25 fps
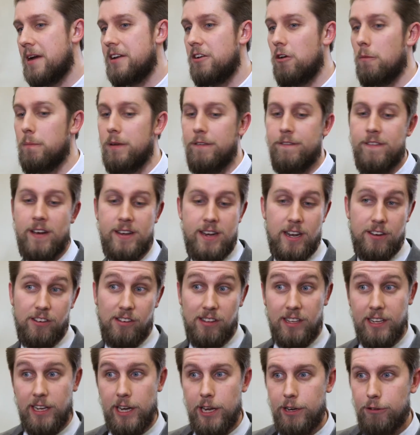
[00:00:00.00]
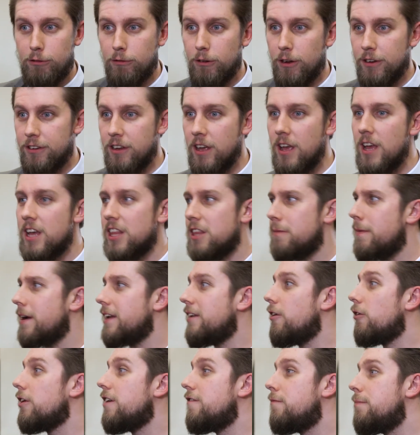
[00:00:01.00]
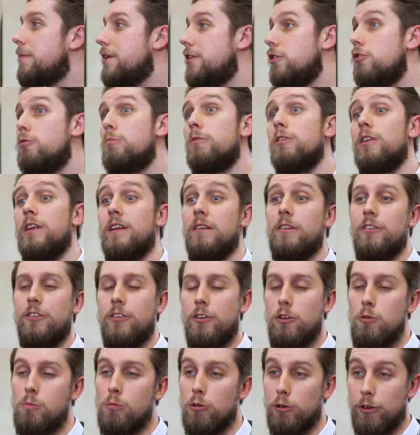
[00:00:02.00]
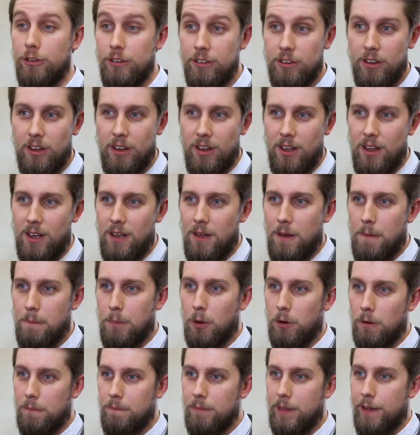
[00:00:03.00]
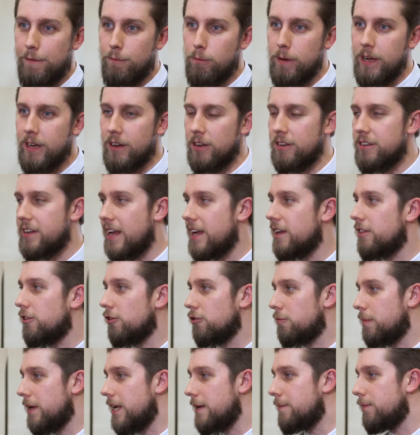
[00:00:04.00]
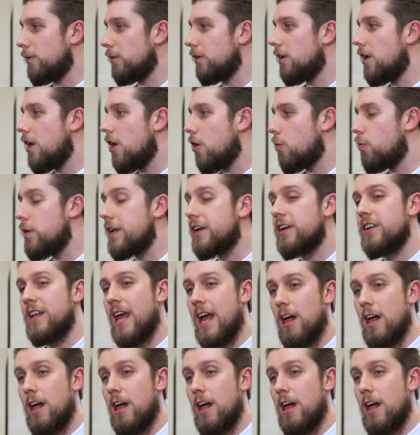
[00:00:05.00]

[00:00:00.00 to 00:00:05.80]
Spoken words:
might not be financially literate, they might not even be numerate. But if we can take those people, we can